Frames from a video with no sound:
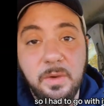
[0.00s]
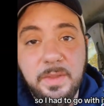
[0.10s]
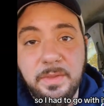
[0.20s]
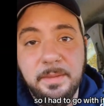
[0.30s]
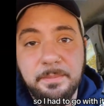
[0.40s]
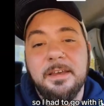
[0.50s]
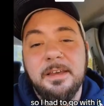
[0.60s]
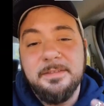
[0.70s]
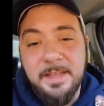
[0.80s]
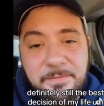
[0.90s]
with it.
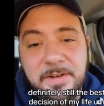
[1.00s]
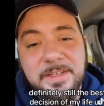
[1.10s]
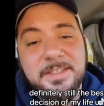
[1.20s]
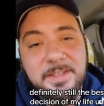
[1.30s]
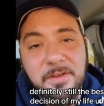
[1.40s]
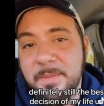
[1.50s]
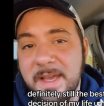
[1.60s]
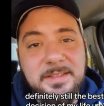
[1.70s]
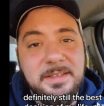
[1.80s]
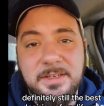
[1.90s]
Definitely still the
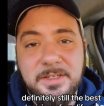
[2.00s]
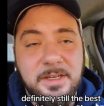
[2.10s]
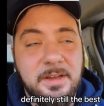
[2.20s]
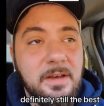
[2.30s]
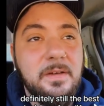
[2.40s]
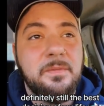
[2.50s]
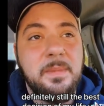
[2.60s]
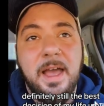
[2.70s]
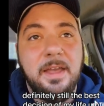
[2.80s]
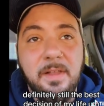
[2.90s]
best decision of
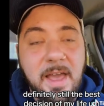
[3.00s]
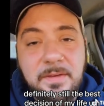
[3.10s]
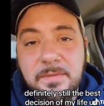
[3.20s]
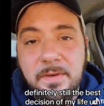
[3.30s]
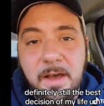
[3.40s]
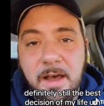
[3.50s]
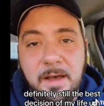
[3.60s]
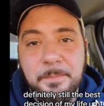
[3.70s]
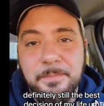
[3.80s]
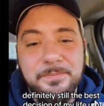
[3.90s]
my life.
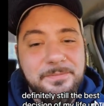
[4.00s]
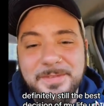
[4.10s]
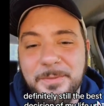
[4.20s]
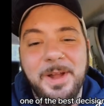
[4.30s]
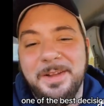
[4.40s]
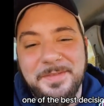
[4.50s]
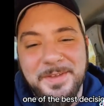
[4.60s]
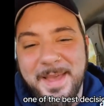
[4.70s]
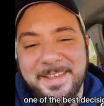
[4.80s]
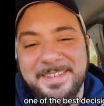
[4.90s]
One of
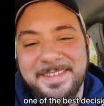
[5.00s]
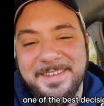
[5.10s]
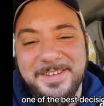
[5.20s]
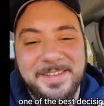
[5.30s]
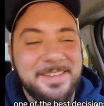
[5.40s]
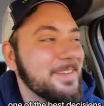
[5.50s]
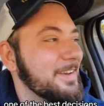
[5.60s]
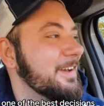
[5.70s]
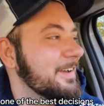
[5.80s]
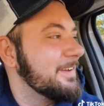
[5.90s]
the best decisions
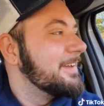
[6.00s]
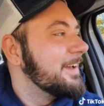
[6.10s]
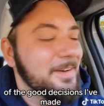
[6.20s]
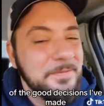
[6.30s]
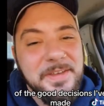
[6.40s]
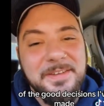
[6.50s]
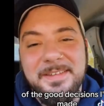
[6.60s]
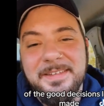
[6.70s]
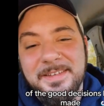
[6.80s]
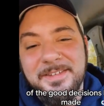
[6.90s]
of the
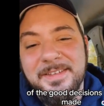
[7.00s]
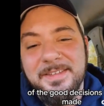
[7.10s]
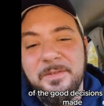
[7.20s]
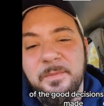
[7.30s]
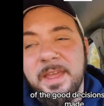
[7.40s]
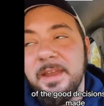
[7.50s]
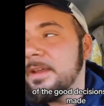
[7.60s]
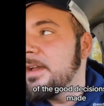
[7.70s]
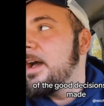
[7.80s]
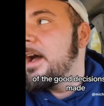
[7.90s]
good decisions I've made.